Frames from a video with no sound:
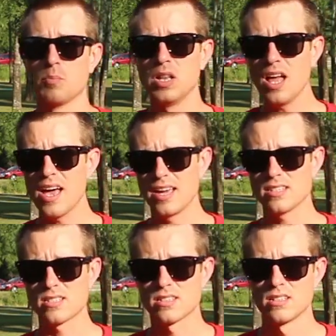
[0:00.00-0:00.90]

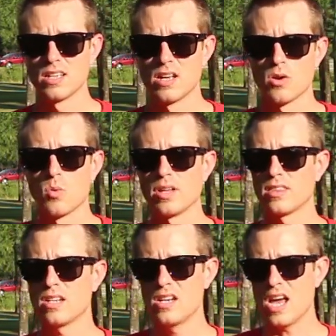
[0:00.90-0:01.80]
Plus,
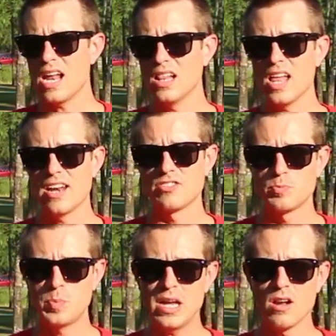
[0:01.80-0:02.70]
with not a lot of
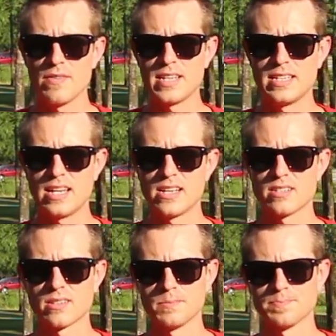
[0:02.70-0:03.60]
spin on the disc,